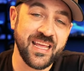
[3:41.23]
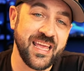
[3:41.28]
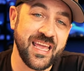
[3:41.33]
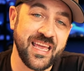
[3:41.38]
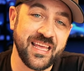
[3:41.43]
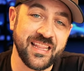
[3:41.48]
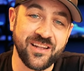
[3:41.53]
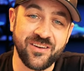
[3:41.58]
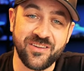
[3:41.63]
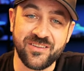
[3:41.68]

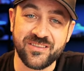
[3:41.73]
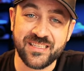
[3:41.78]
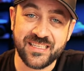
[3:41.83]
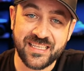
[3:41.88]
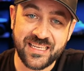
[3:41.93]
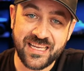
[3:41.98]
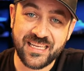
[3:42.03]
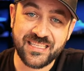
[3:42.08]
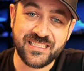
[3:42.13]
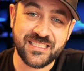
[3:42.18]
a little
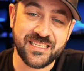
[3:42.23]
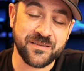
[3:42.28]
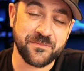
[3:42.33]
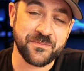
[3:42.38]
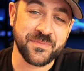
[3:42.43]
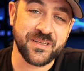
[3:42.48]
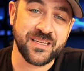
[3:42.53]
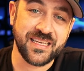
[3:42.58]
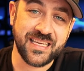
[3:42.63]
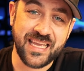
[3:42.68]

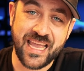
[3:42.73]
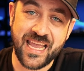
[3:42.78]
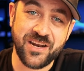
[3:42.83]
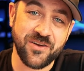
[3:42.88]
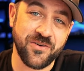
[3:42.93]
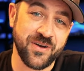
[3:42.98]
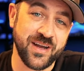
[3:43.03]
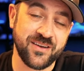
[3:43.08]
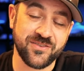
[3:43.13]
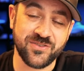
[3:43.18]
custom
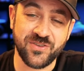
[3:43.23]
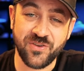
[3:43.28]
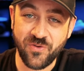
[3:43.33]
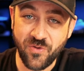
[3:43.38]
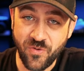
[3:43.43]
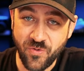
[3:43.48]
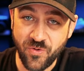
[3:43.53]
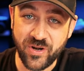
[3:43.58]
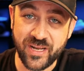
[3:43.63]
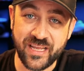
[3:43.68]
Cato House
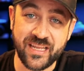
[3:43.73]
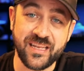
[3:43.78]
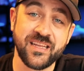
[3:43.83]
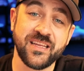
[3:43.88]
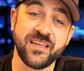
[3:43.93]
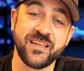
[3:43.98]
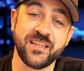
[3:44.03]
Hornet